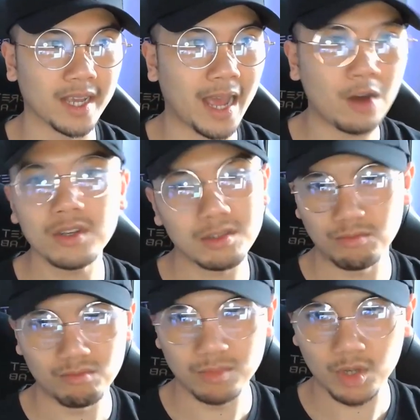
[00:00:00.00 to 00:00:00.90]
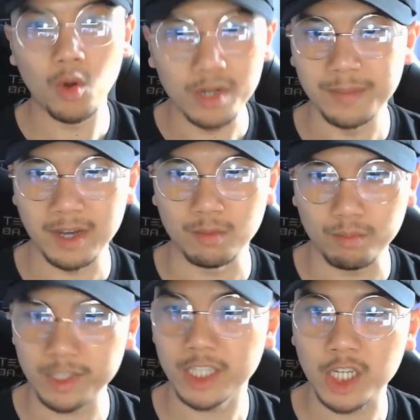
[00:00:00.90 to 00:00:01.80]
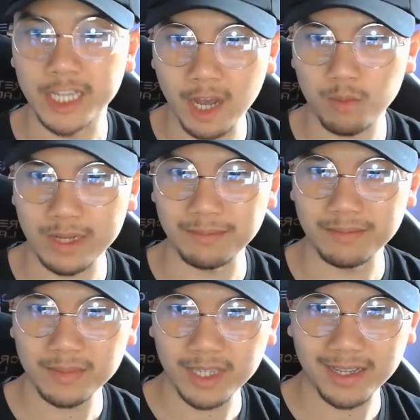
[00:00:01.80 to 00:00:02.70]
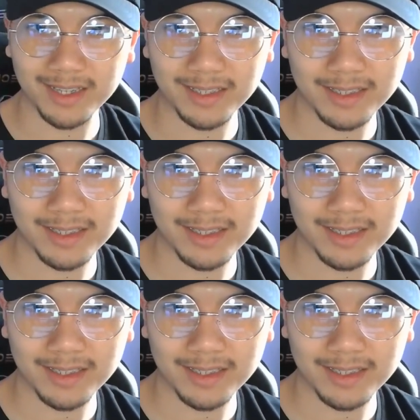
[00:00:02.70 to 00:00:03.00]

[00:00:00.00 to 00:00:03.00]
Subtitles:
How could cold email potentially help them get there?